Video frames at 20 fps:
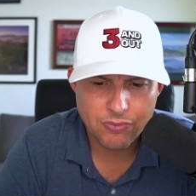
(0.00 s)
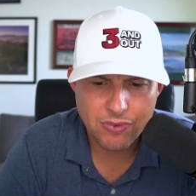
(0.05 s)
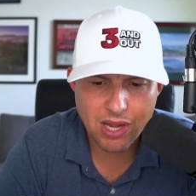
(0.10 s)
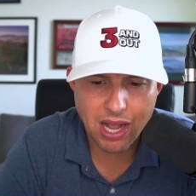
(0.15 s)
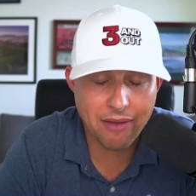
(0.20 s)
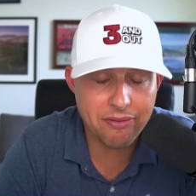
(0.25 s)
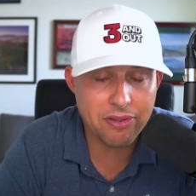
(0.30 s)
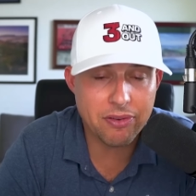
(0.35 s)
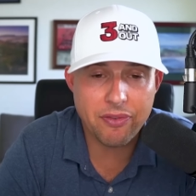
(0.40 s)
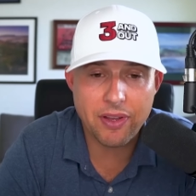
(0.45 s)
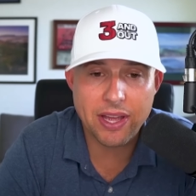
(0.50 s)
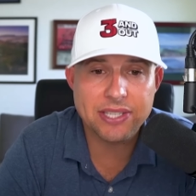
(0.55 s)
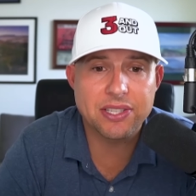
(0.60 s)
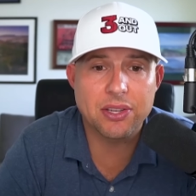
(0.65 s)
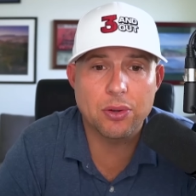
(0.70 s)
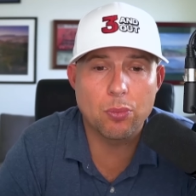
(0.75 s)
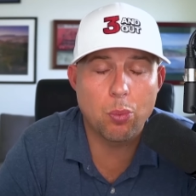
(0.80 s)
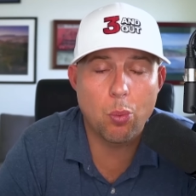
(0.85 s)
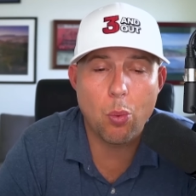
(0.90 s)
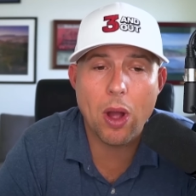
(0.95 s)
I've
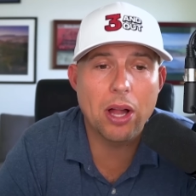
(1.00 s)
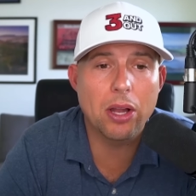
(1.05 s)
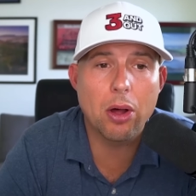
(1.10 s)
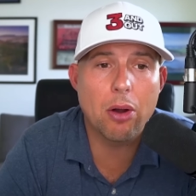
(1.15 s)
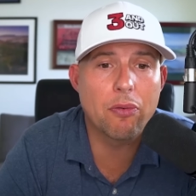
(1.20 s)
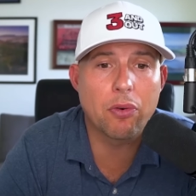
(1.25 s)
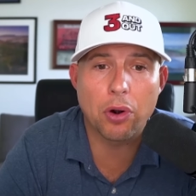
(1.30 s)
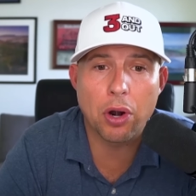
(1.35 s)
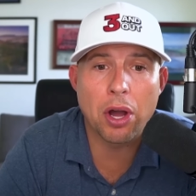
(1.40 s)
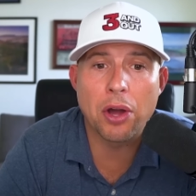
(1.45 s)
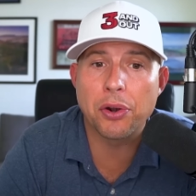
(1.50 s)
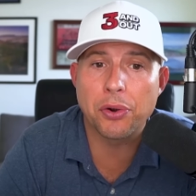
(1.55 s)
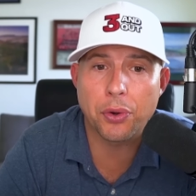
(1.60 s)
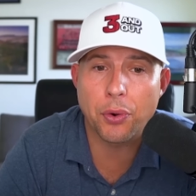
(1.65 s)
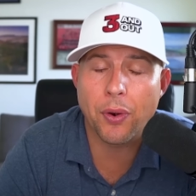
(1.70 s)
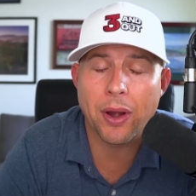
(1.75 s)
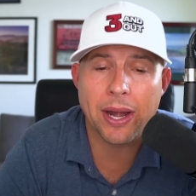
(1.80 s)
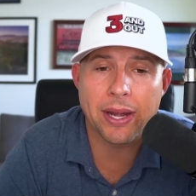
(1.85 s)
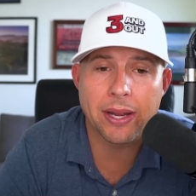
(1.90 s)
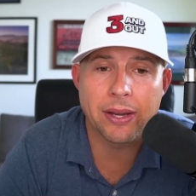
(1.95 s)
invested well over 100
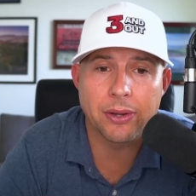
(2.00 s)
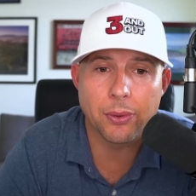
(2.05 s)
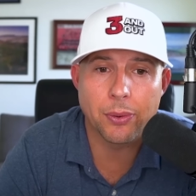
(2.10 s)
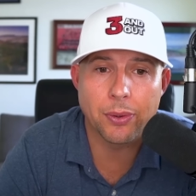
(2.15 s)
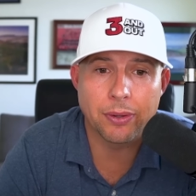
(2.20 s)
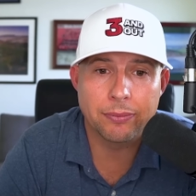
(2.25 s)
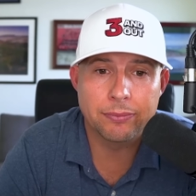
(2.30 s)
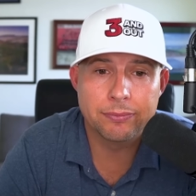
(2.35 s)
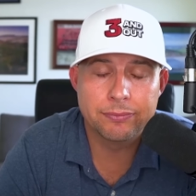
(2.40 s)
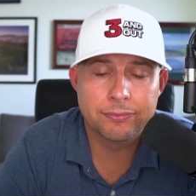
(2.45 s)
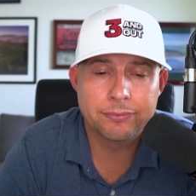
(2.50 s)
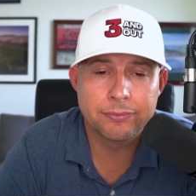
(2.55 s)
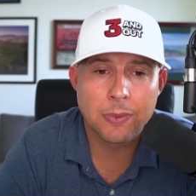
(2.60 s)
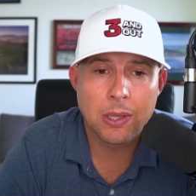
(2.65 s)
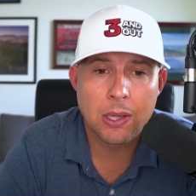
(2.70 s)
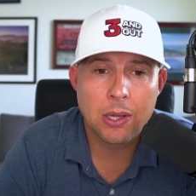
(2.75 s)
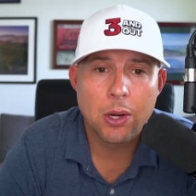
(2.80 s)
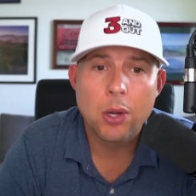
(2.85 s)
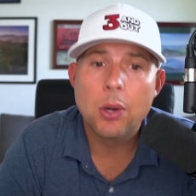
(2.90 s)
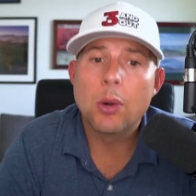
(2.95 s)
grand into it.
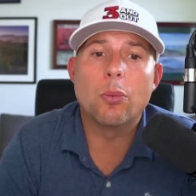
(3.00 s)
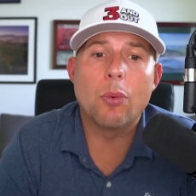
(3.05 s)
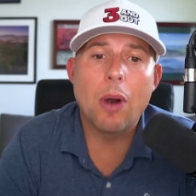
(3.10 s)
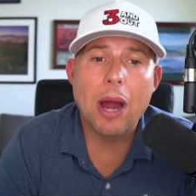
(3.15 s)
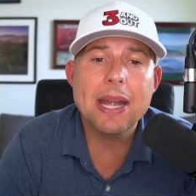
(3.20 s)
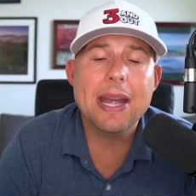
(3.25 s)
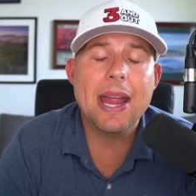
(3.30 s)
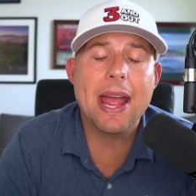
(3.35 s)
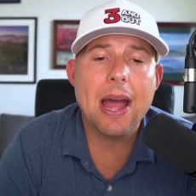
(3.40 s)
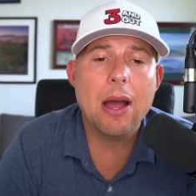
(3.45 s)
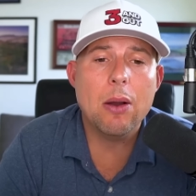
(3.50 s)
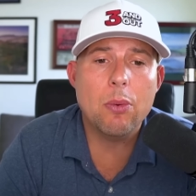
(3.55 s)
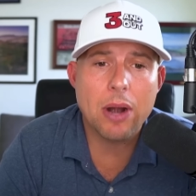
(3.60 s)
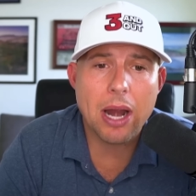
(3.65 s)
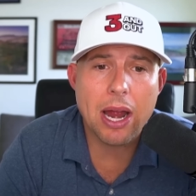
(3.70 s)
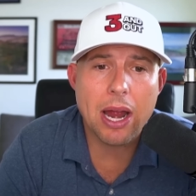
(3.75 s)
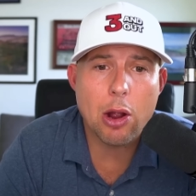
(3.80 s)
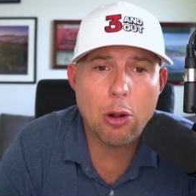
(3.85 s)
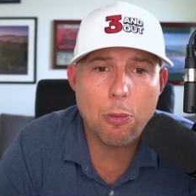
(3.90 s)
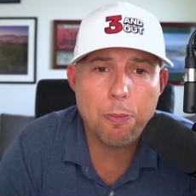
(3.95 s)
Right now, when
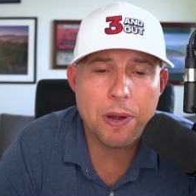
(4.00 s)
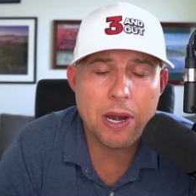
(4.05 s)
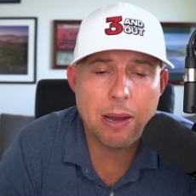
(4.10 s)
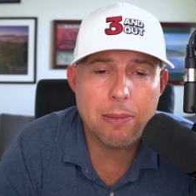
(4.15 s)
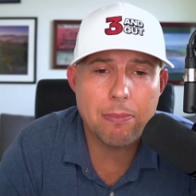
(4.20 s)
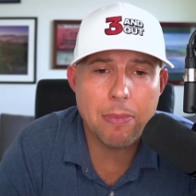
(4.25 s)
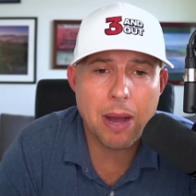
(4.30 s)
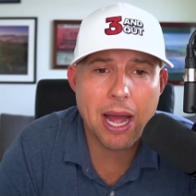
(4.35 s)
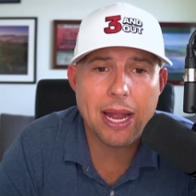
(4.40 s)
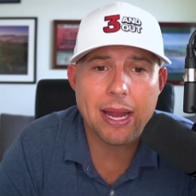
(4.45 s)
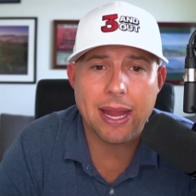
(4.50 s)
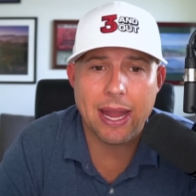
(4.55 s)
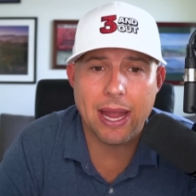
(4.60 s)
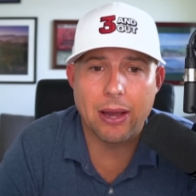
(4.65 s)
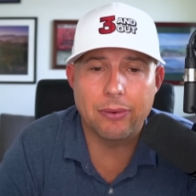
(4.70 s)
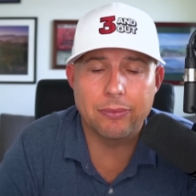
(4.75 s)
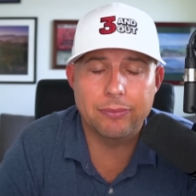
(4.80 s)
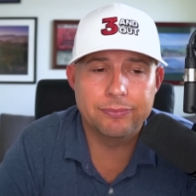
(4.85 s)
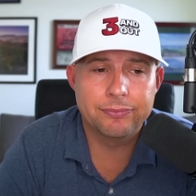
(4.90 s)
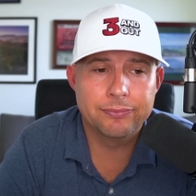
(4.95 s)
I open up my
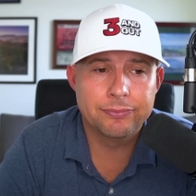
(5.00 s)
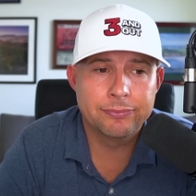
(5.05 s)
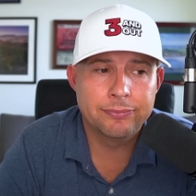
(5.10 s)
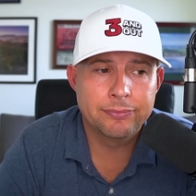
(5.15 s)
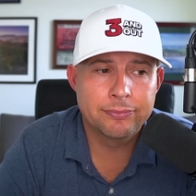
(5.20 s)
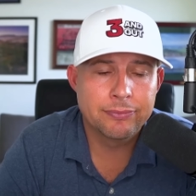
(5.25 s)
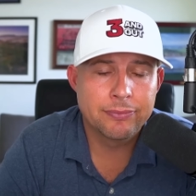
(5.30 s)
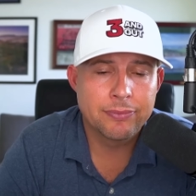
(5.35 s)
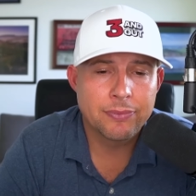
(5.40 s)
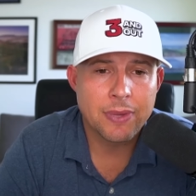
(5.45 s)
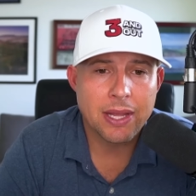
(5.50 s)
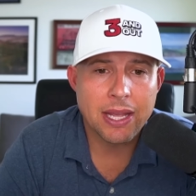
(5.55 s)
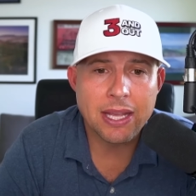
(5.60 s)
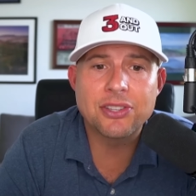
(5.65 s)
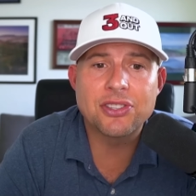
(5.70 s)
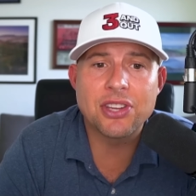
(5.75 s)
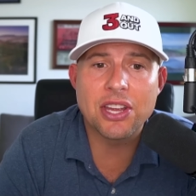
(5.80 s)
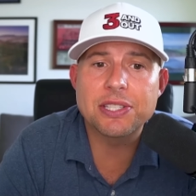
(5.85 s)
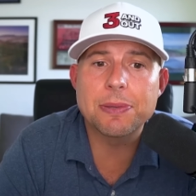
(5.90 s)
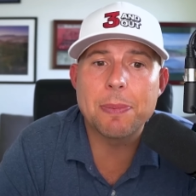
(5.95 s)
account, it
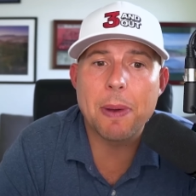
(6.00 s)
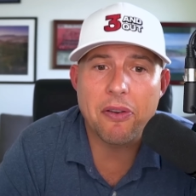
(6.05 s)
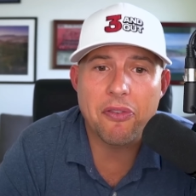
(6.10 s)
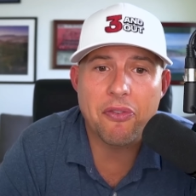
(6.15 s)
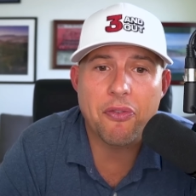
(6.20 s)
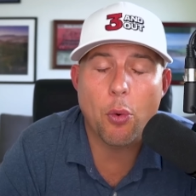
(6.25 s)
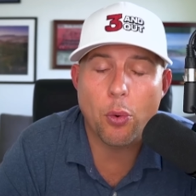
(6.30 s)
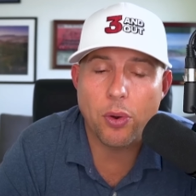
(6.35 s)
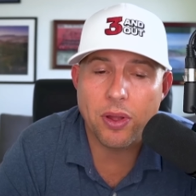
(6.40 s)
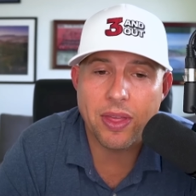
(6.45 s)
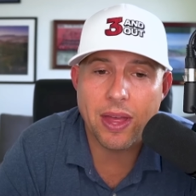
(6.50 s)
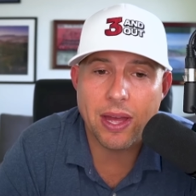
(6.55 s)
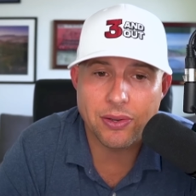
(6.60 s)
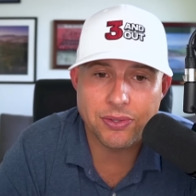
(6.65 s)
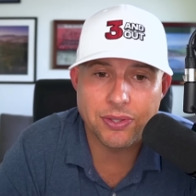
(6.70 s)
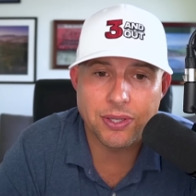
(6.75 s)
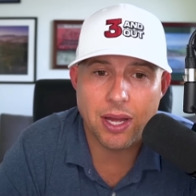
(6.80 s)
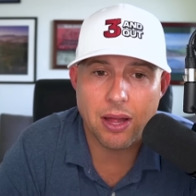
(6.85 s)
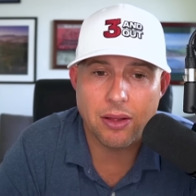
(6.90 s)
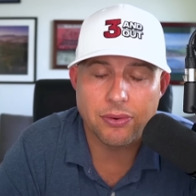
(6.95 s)
says about
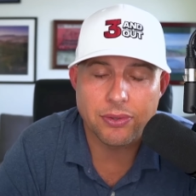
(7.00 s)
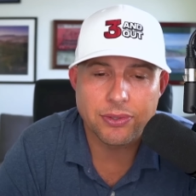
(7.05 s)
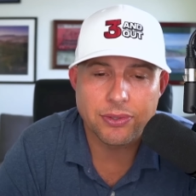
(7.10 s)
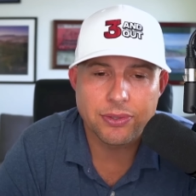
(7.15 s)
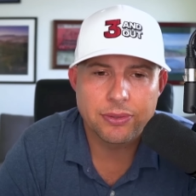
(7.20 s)
$40,000.